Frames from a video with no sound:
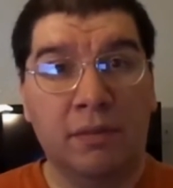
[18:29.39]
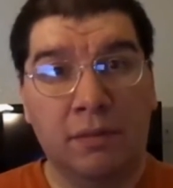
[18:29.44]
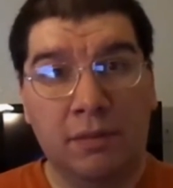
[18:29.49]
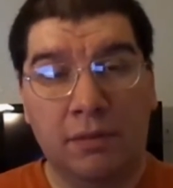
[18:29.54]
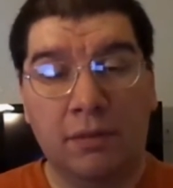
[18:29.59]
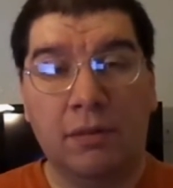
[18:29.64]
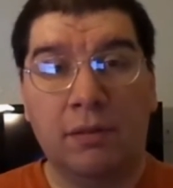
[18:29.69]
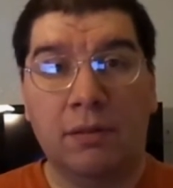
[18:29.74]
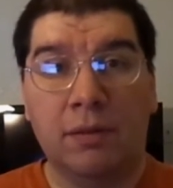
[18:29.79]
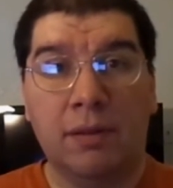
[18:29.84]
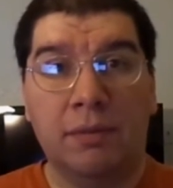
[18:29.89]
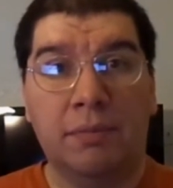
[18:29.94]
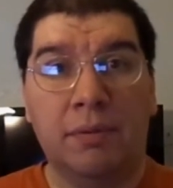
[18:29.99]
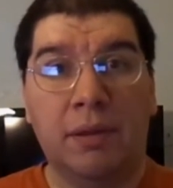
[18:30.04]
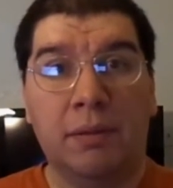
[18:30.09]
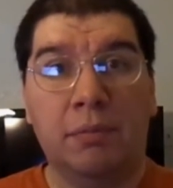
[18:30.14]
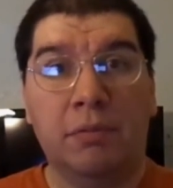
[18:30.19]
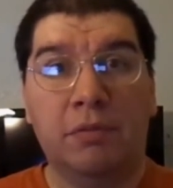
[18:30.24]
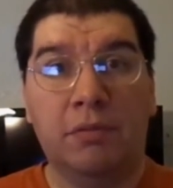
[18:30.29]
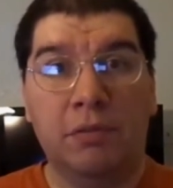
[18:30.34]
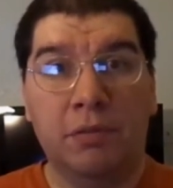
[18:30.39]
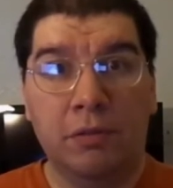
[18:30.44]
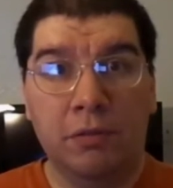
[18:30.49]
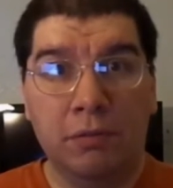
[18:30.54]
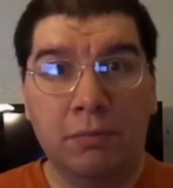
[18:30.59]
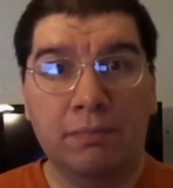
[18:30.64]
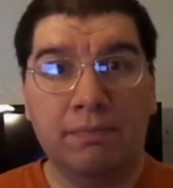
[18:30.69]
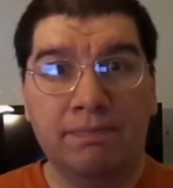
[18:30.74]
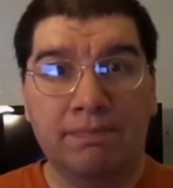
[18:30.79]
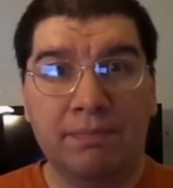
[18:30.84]
So if you ever
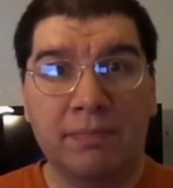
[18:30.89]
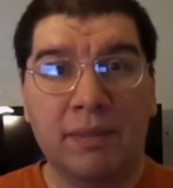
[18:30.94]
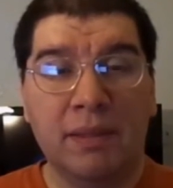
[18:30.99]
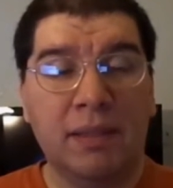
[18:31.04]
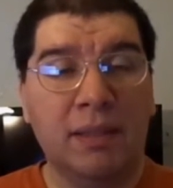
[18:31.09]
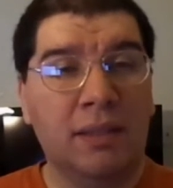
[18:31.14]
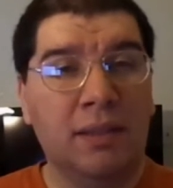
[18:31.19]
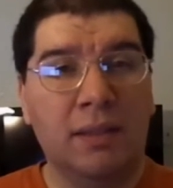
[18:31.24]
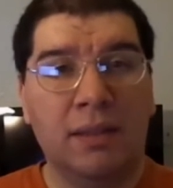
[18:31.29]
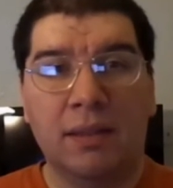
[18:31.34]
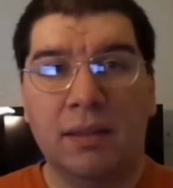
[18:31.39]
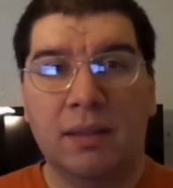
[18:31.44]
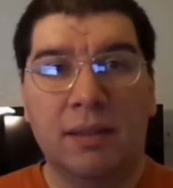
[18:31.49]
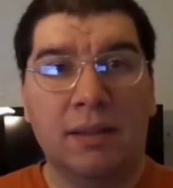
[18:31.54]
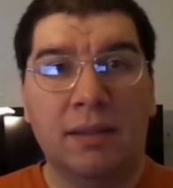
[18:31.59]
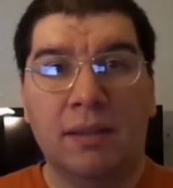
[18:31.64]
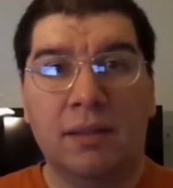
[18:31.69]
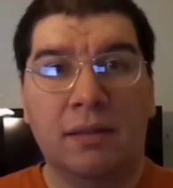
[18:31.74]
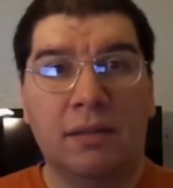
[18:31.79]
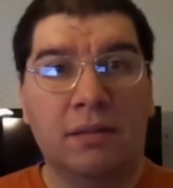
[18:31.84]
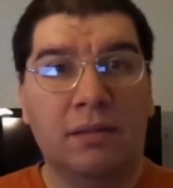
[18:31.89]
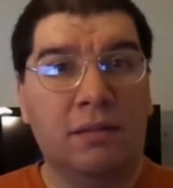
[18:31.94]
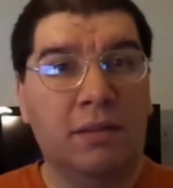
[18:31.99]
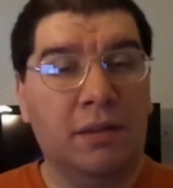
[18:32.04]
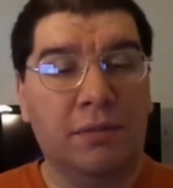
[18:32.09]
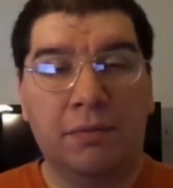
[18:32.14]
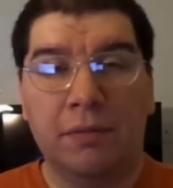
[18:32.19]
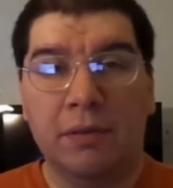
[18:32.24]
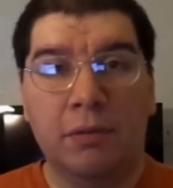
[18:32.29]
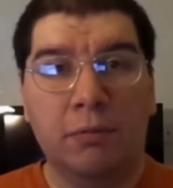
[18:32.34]
do,
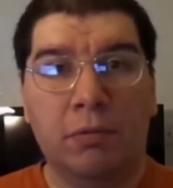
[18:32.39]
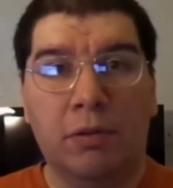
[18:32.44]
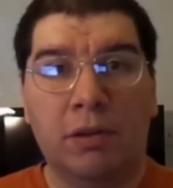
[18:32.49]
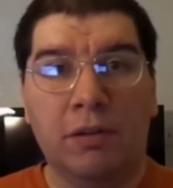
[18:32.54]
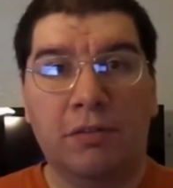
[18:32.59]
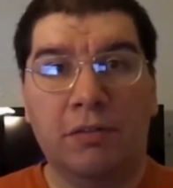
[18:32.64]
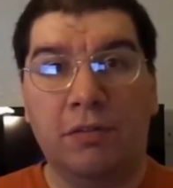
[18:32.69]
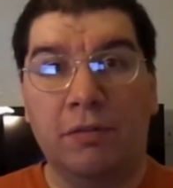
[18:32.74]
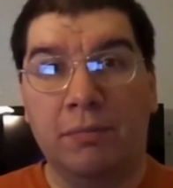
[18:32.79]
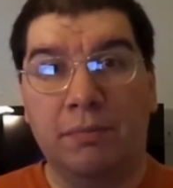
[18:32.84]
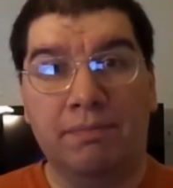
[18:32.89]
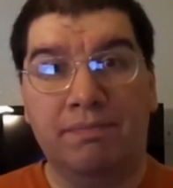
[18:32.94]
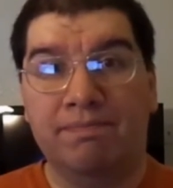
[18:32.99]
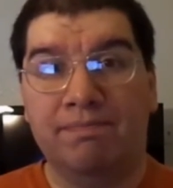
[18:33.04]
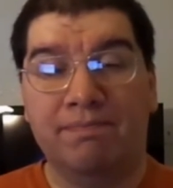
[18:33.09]
definitely watch him.